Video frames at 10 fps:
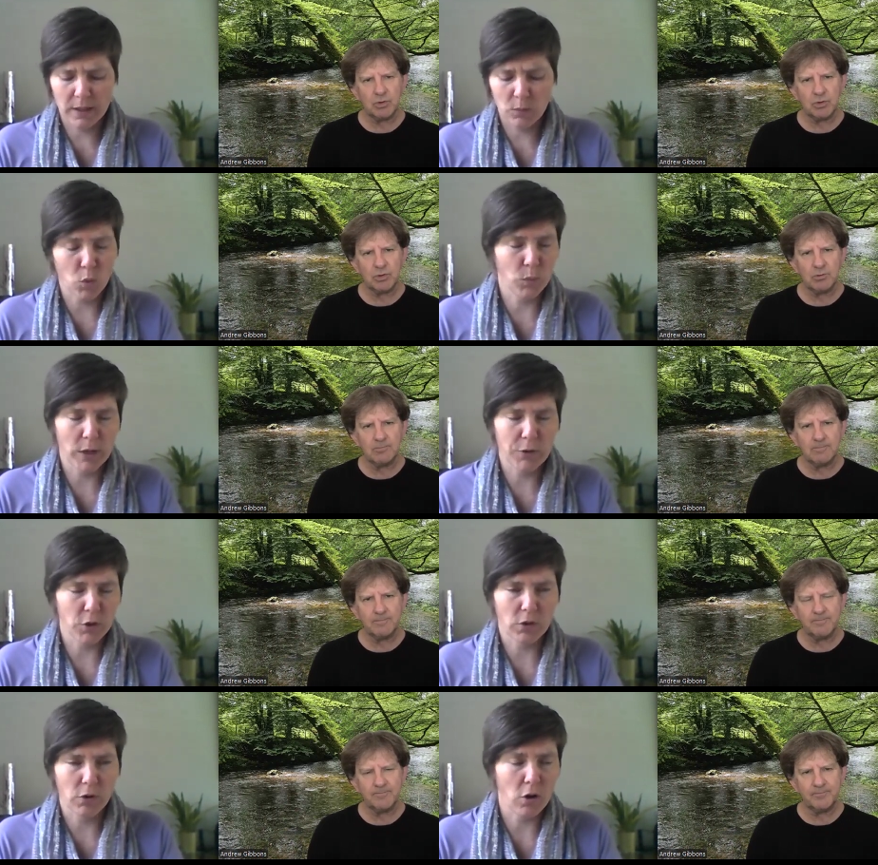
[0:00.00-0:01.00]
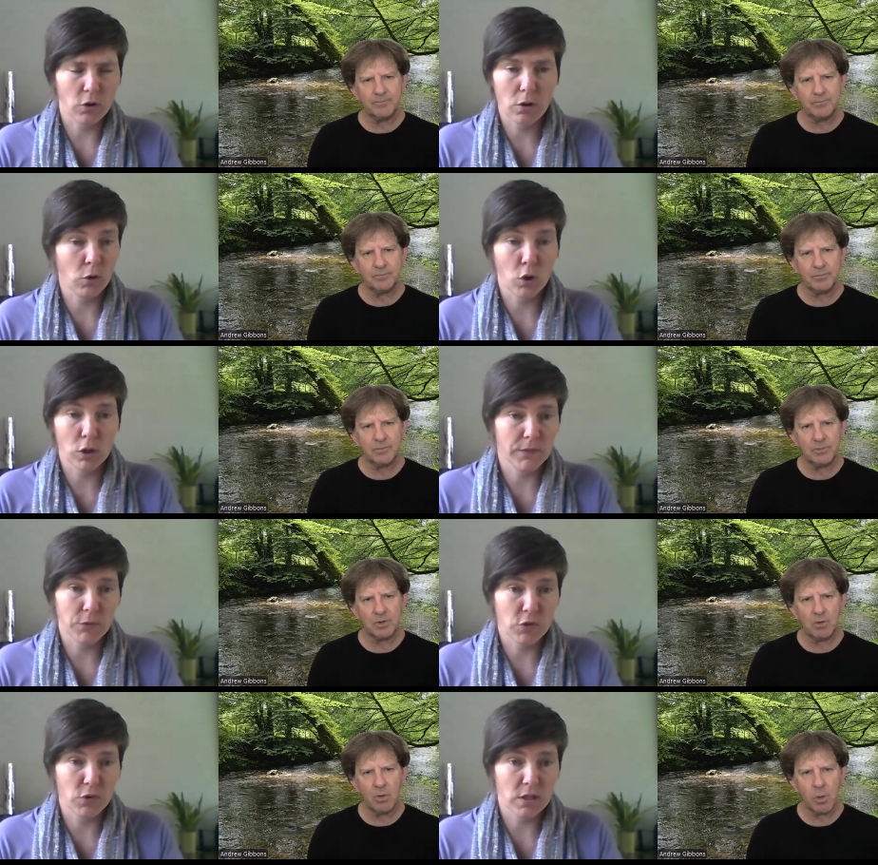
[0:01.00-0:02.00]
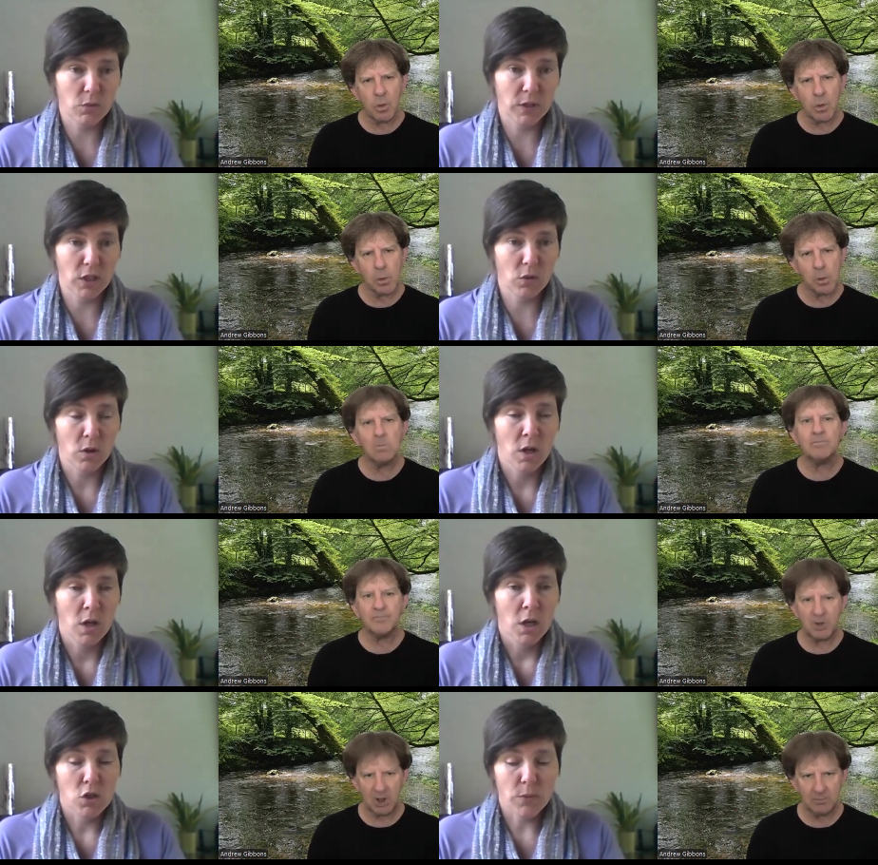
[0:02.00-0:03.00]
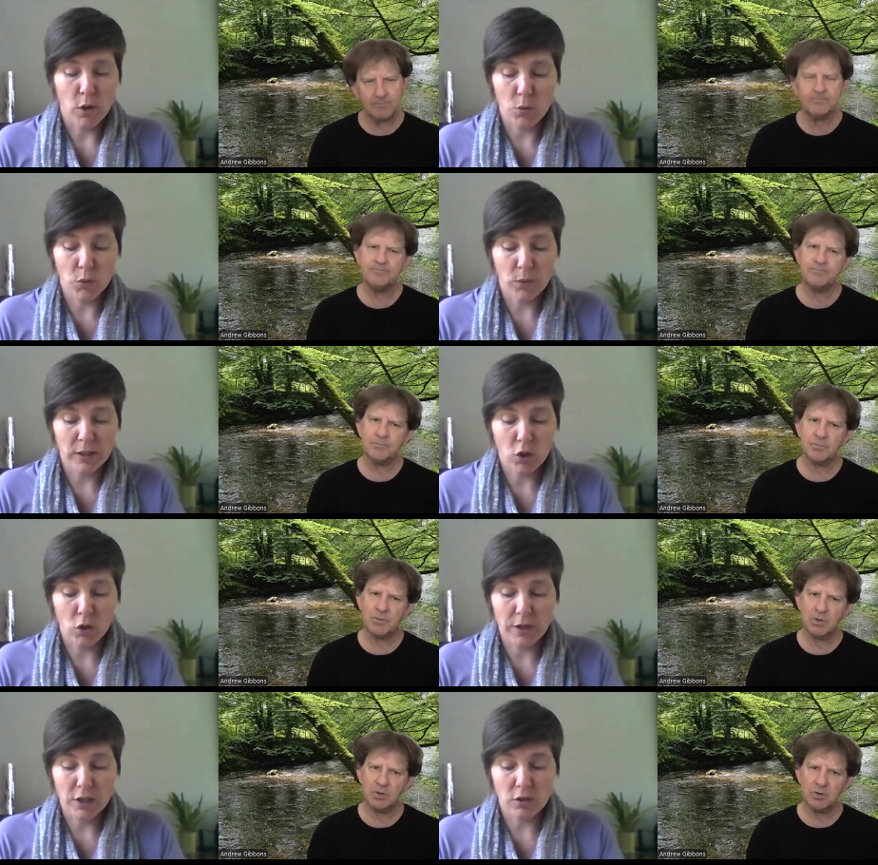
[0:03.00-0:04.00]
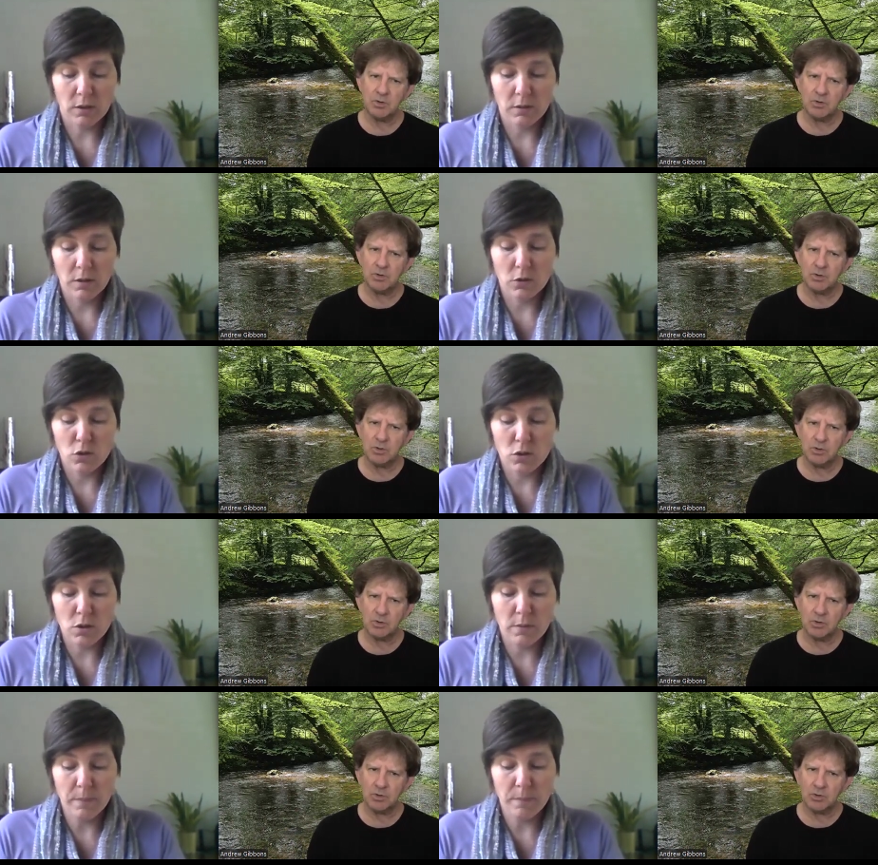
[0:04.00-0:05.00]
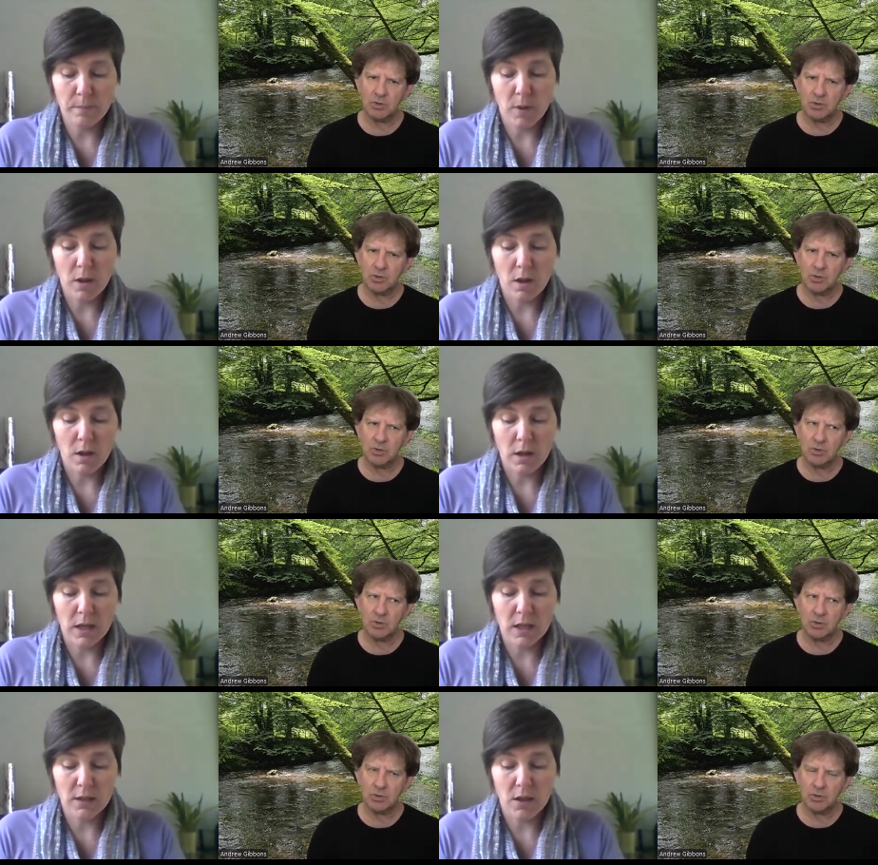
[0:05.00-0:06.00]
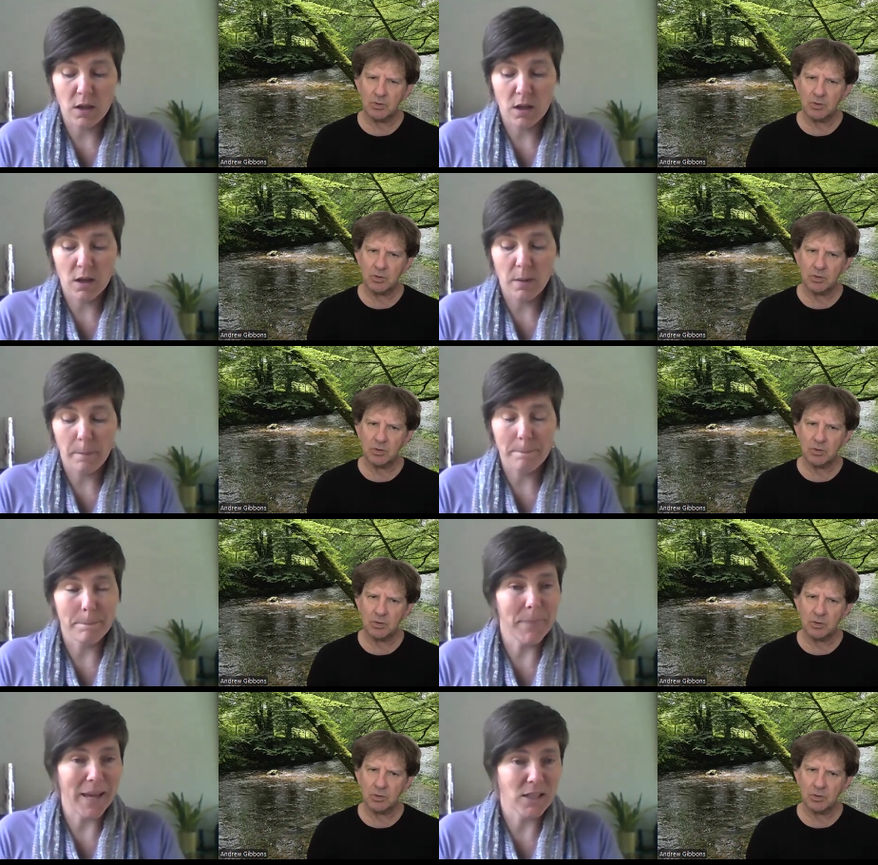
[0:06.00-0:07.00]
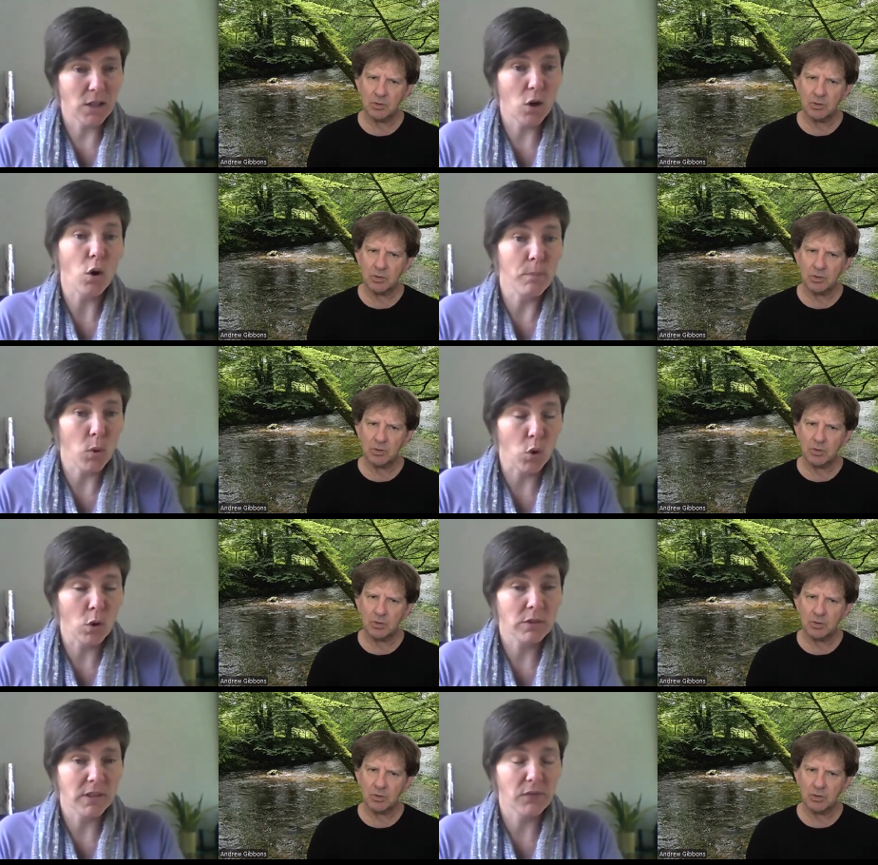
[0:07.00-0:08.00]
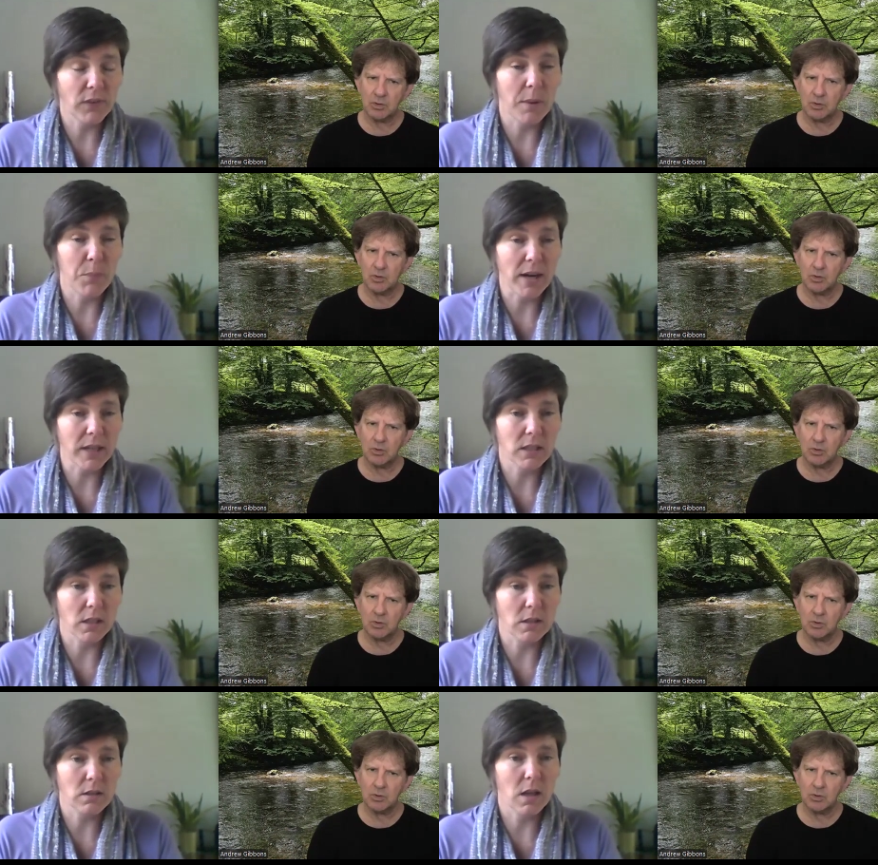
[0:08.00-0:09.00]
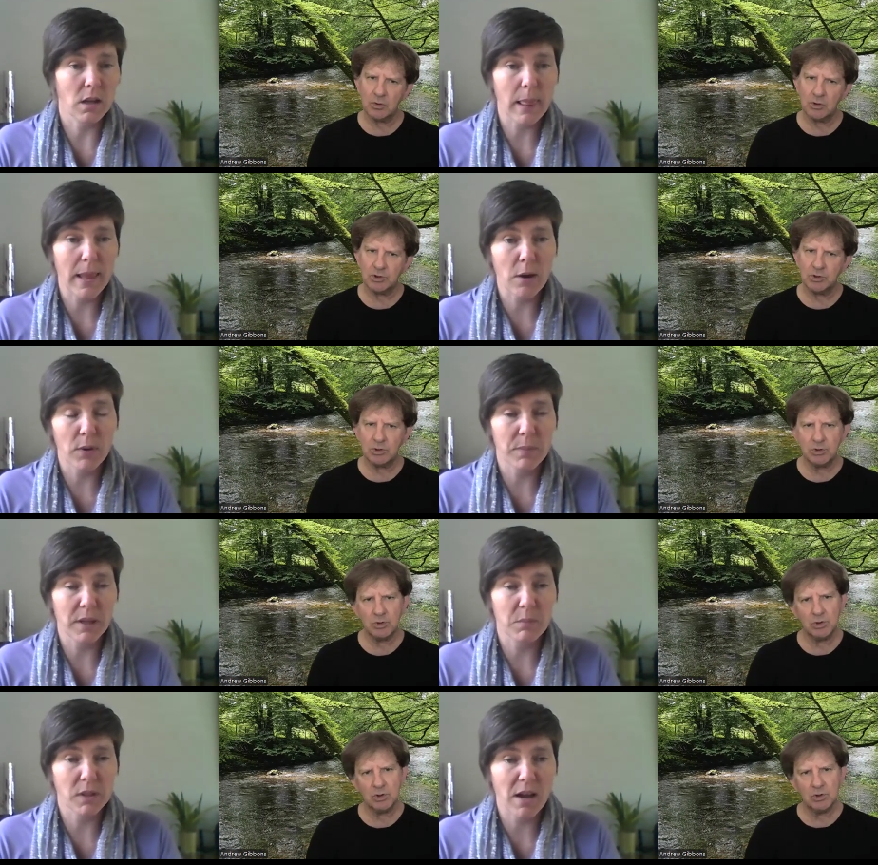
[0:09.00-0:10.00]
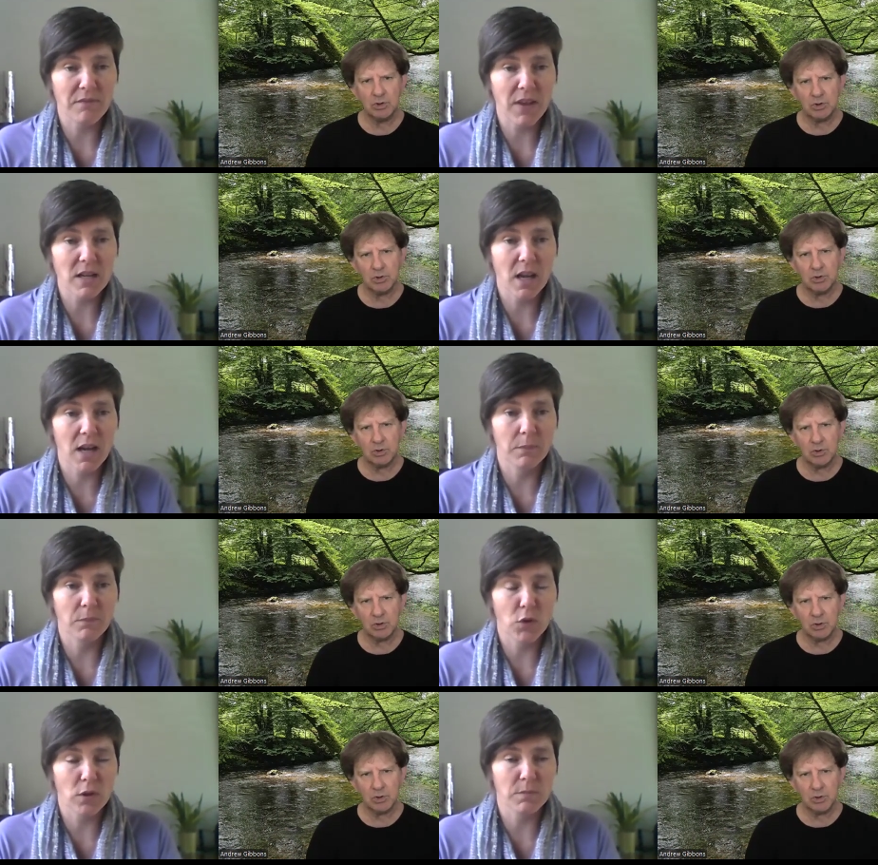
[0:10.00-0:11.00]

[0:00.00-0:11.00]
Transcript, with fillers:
Speaker 1: in one way or another on, on all of the retreats that we do. So we hope to encourage some either better or more self-care practices and allowing people to have that time for